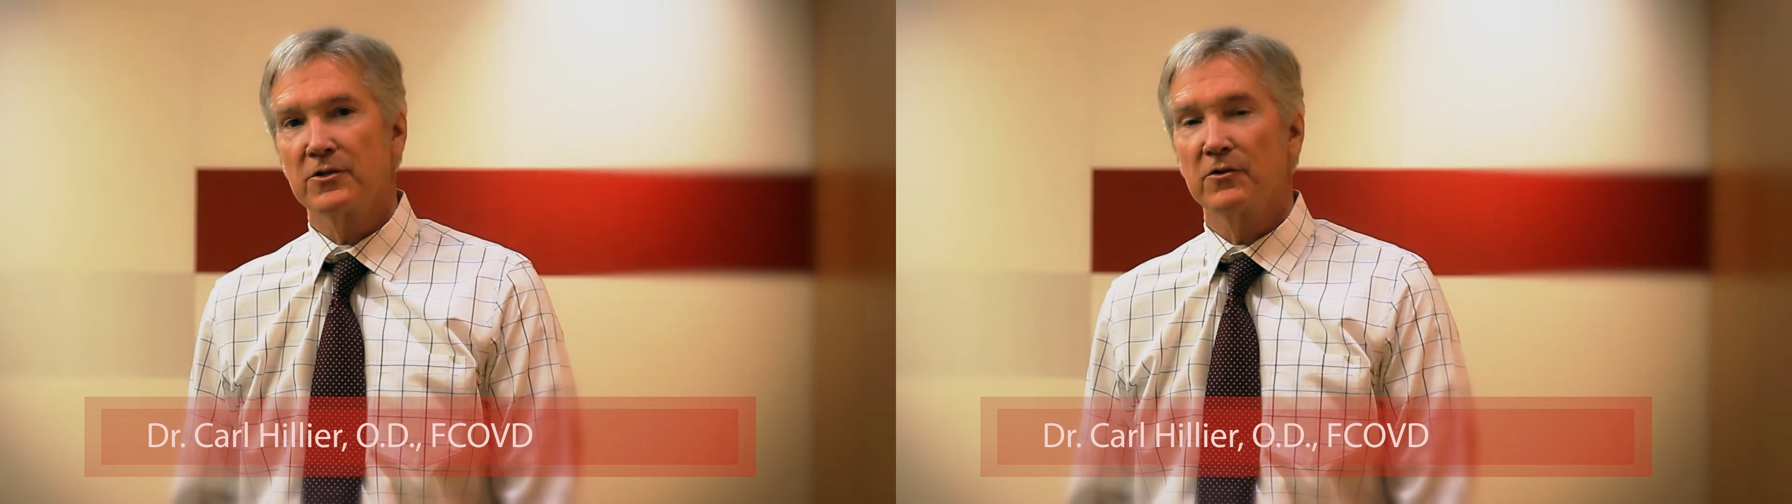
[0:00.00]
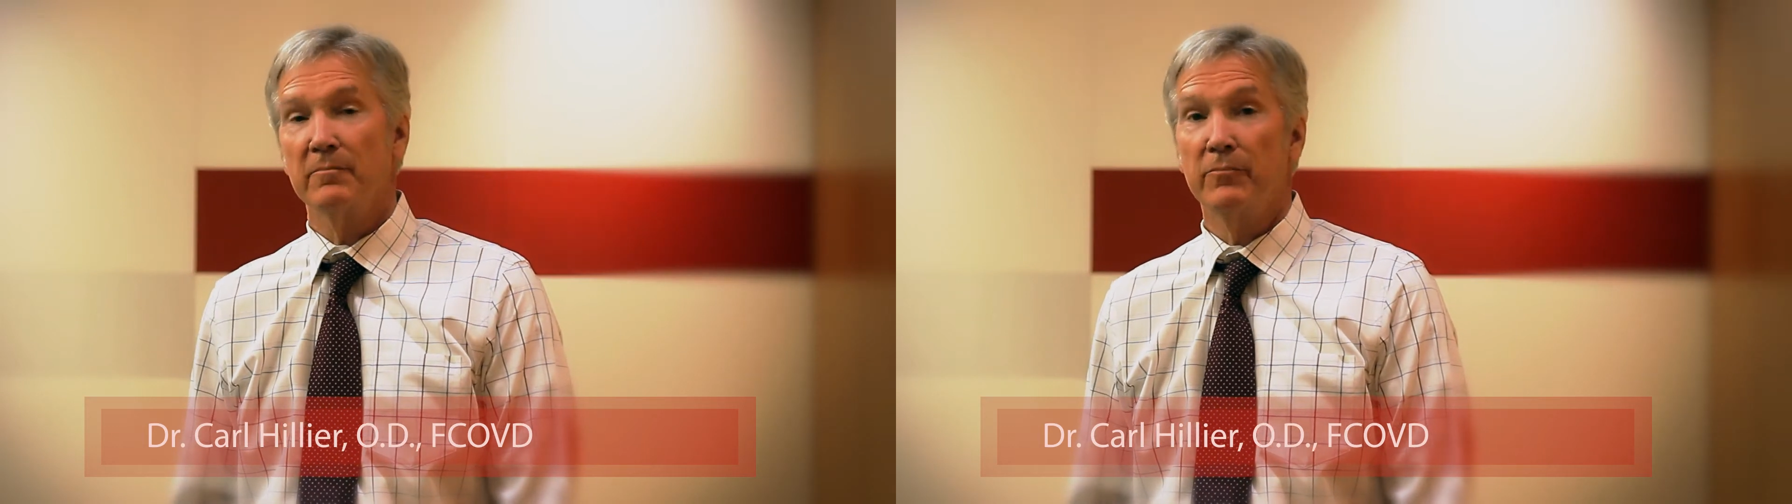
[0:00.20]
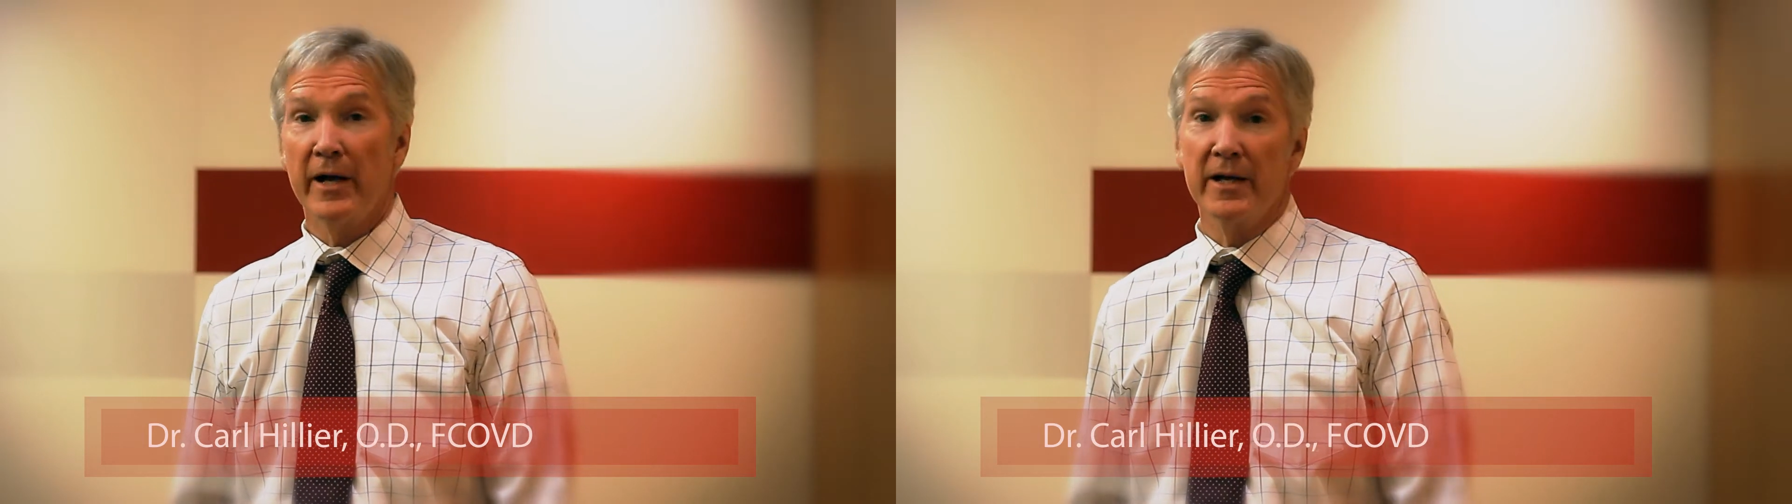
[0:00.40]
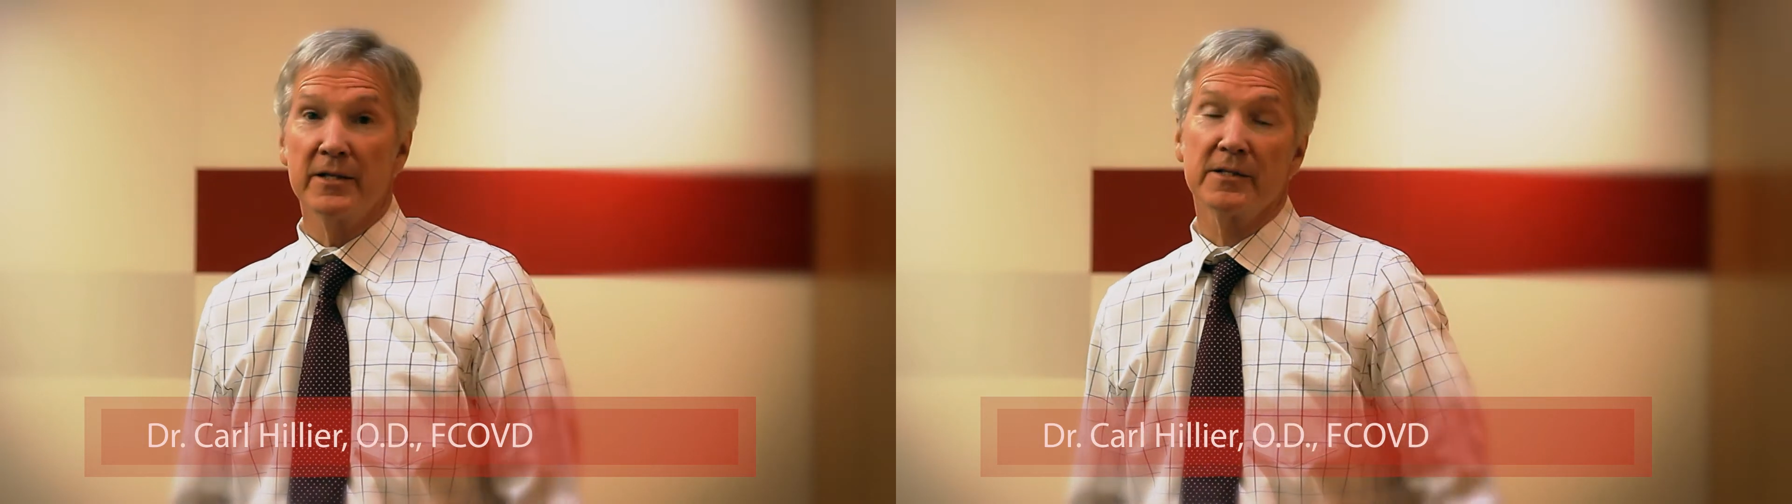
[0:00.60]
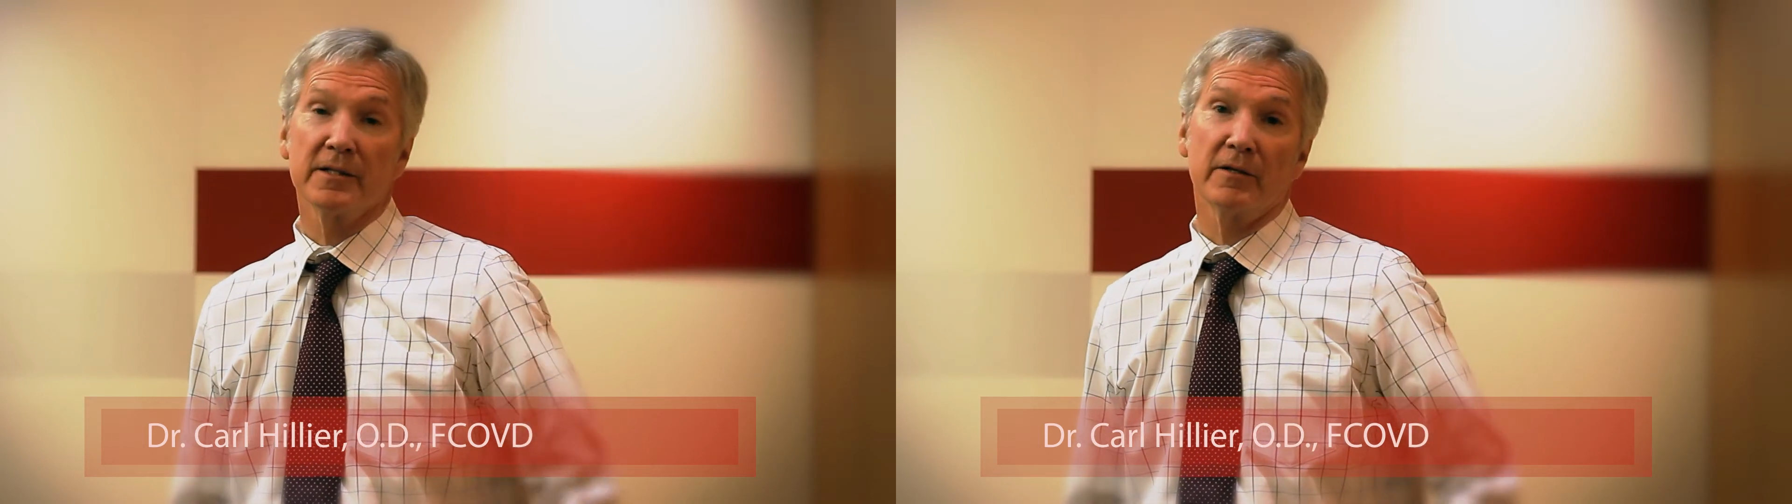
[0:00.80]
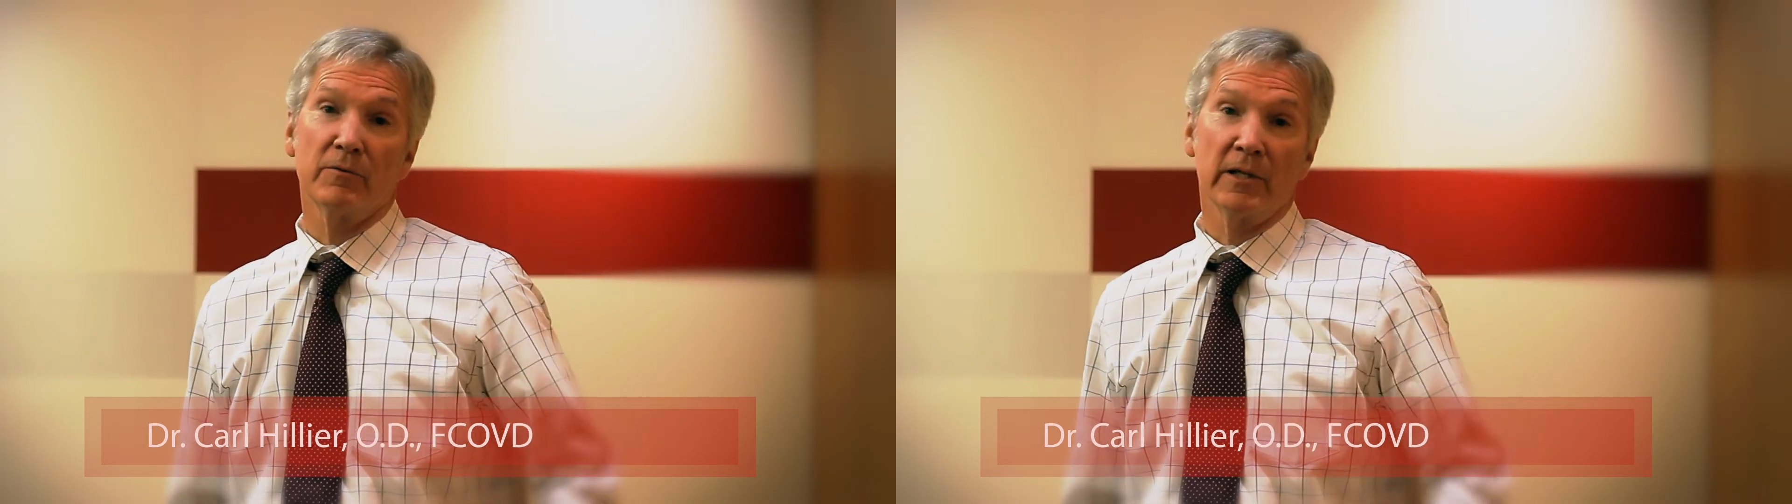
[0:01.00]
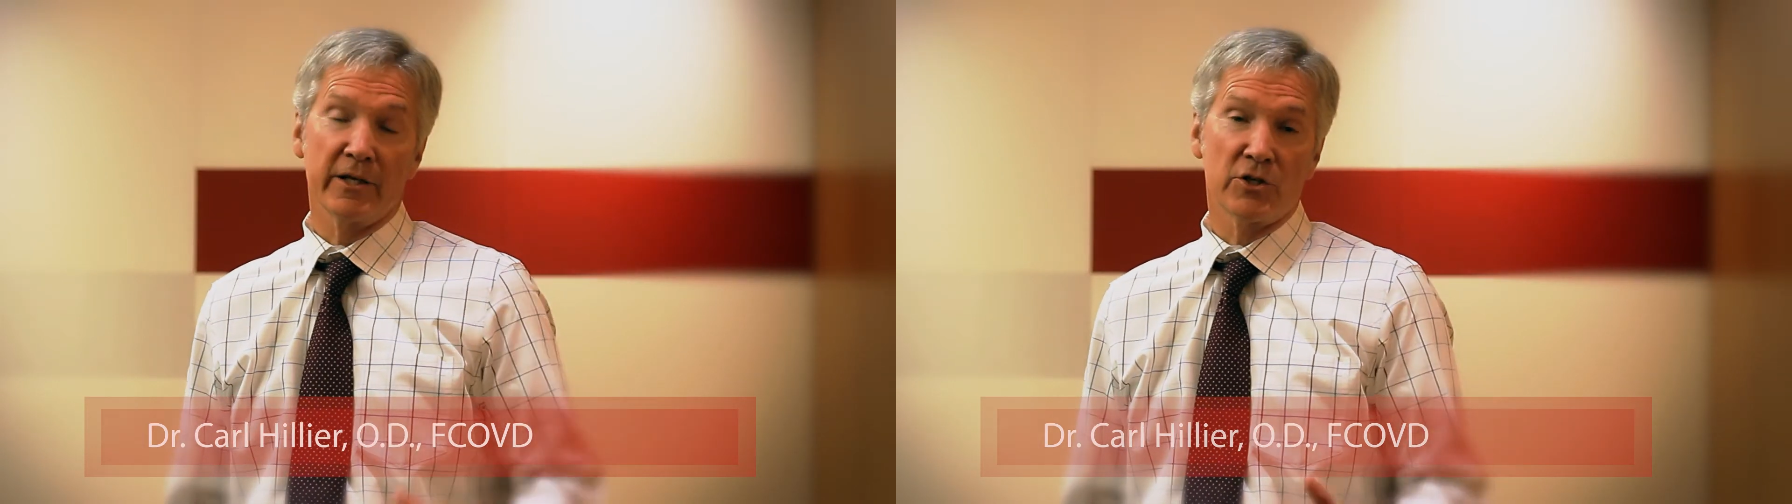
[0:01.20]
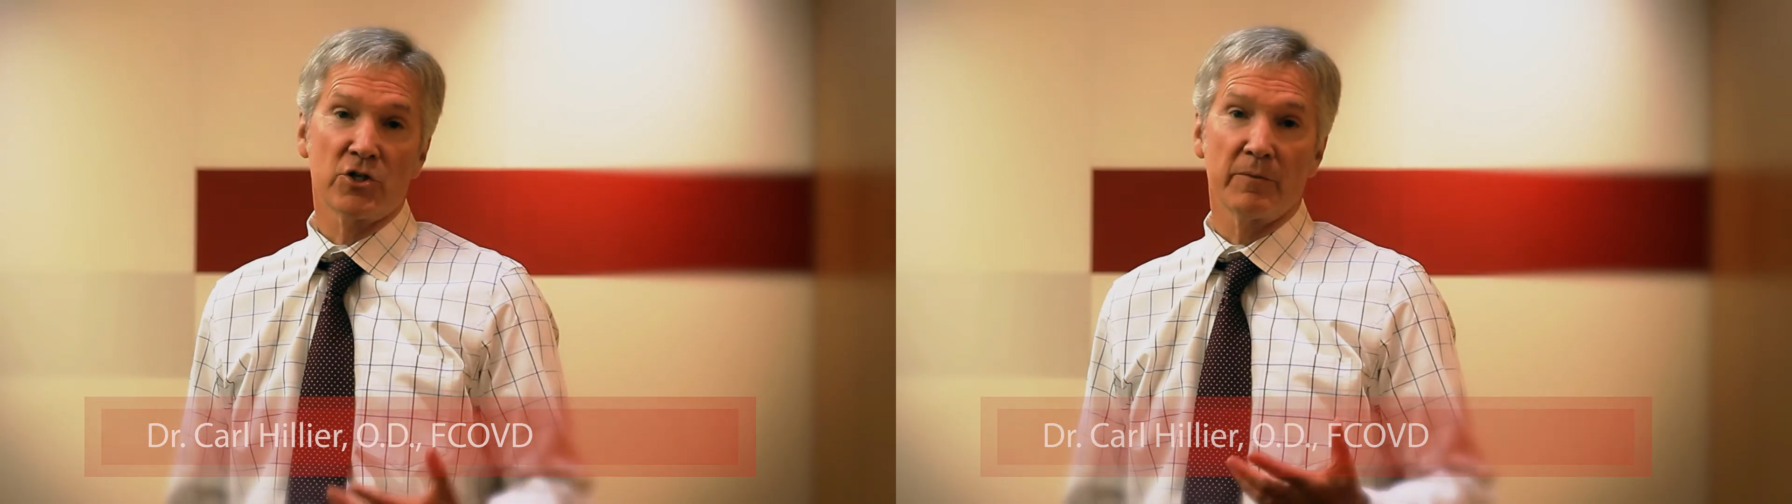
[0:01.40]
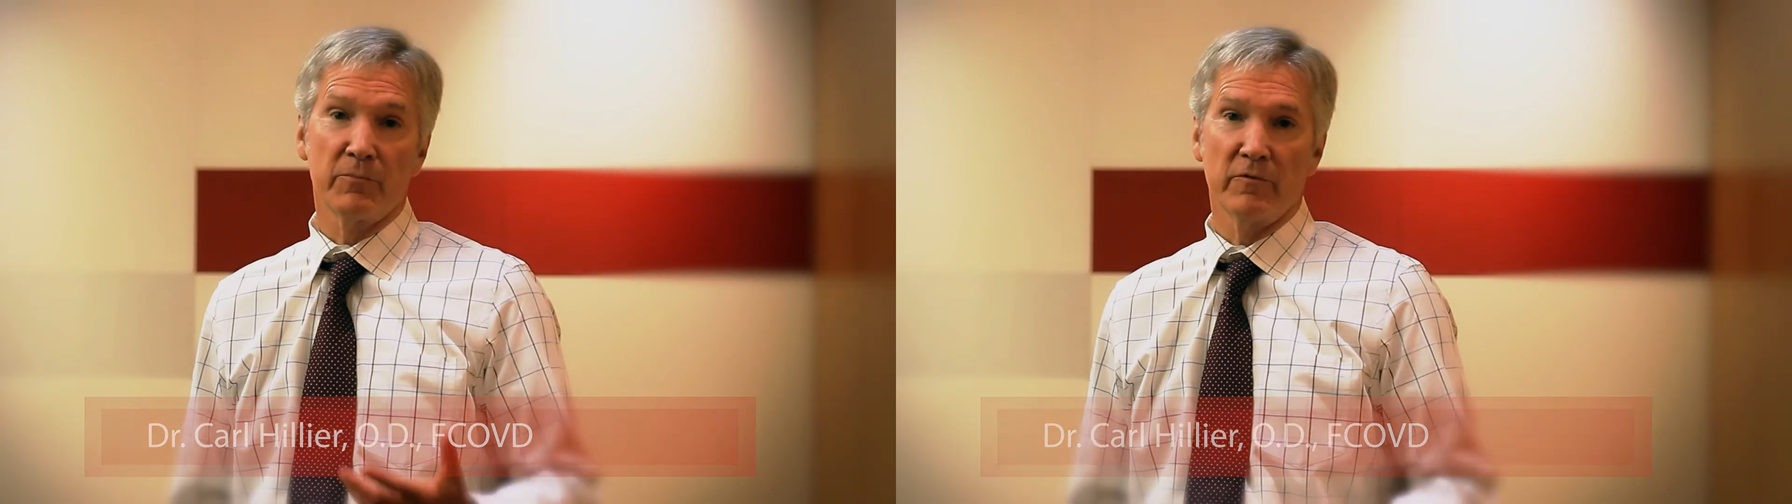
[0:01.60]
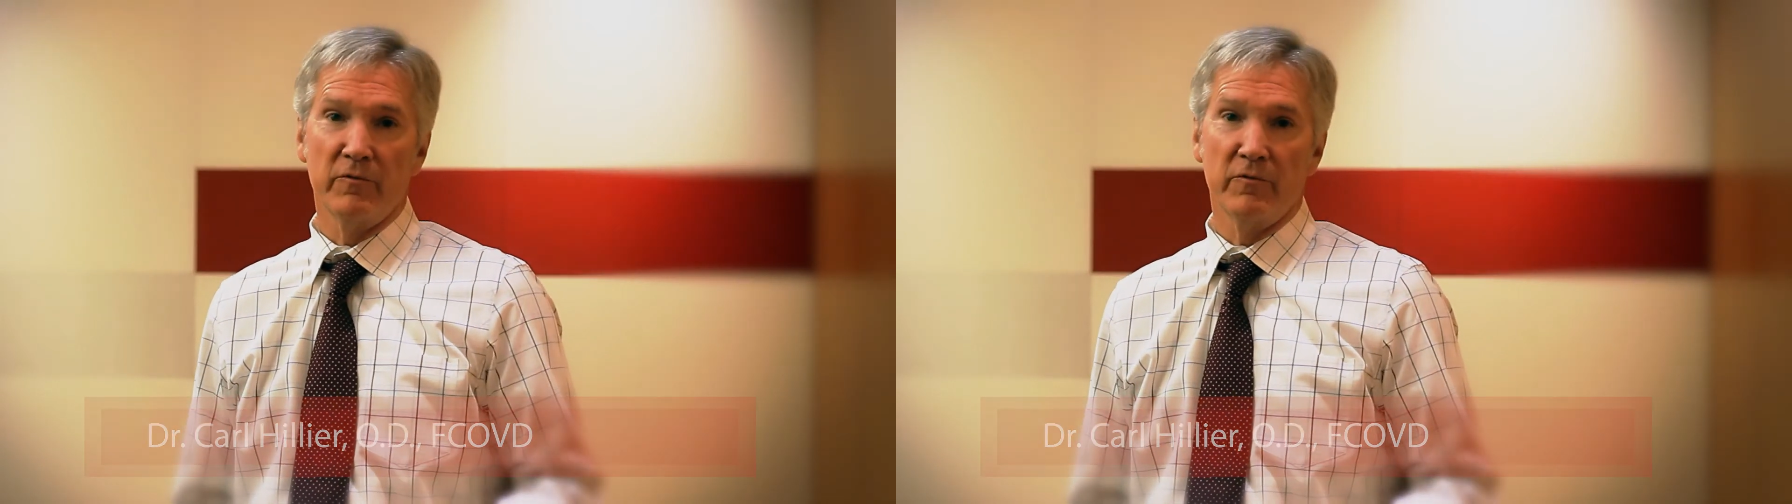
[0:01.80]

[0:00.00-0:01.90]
to the brain's relationship with